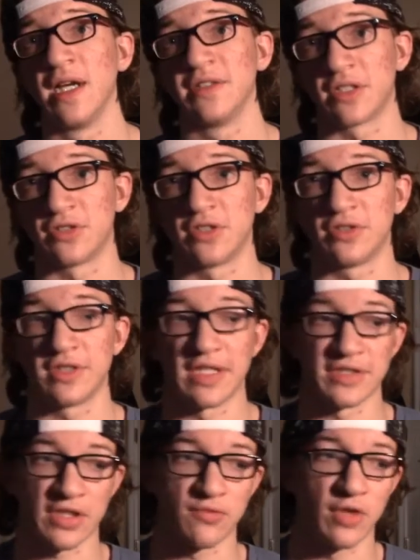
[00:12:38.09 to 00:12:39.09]
That's
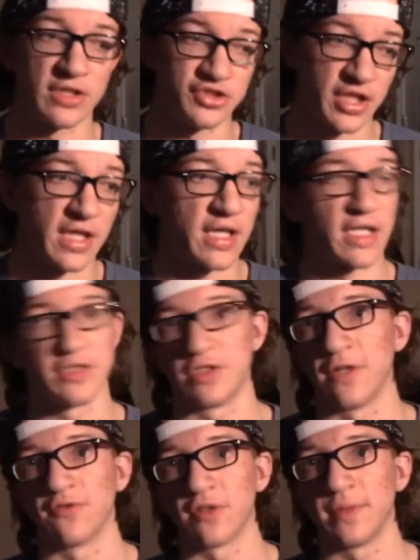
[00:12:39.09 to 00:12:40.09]
exactly what Jada has
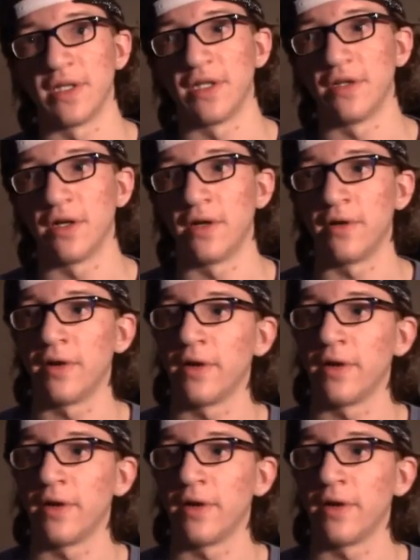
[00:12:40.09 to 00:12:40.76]
done for me, you know.